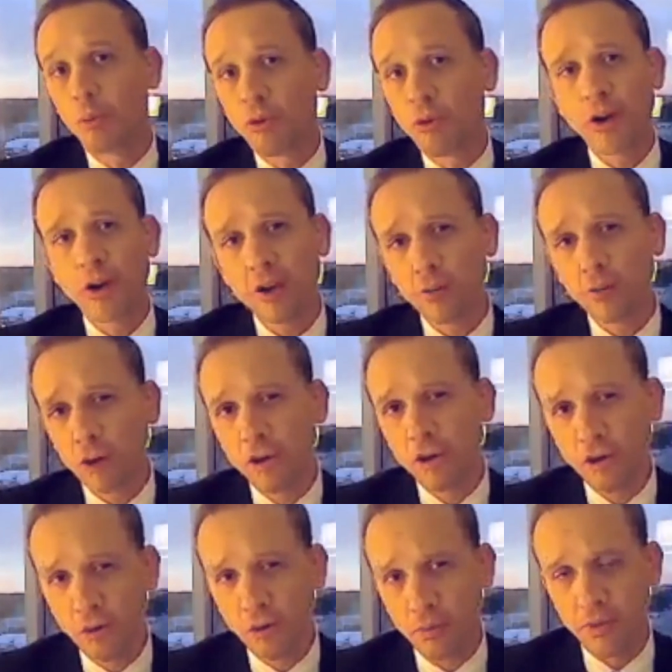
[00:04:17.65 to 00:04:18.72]

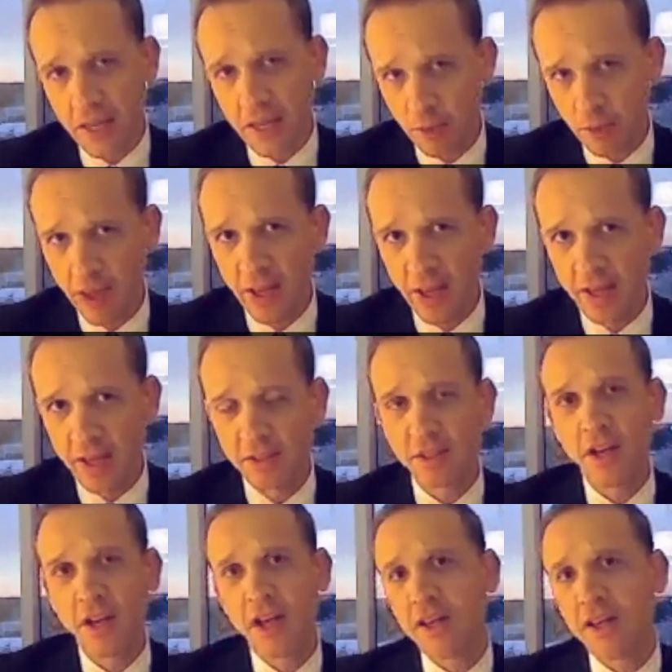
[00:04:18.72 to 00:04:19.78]
pre-renew these plans